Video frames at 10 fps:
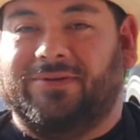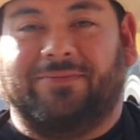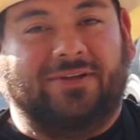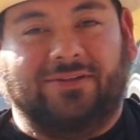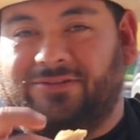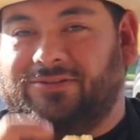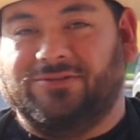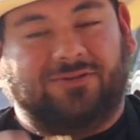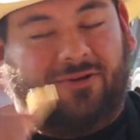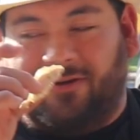I mean, as
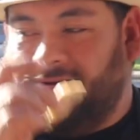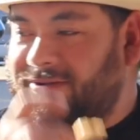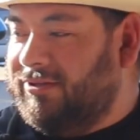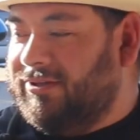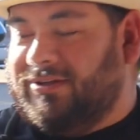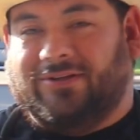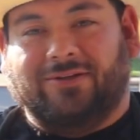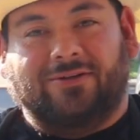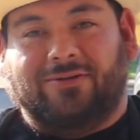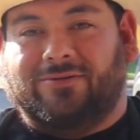you saw,
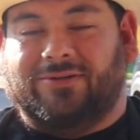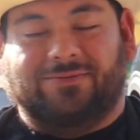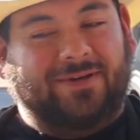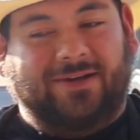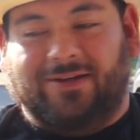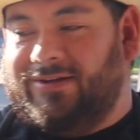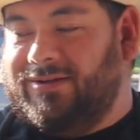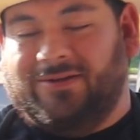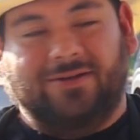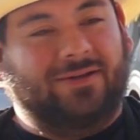you know, man,
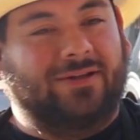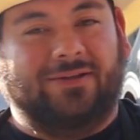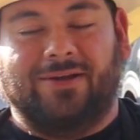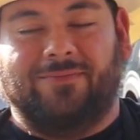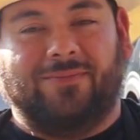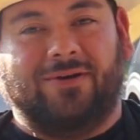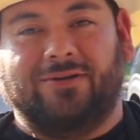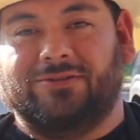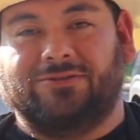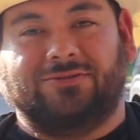that
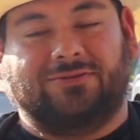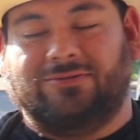bird just,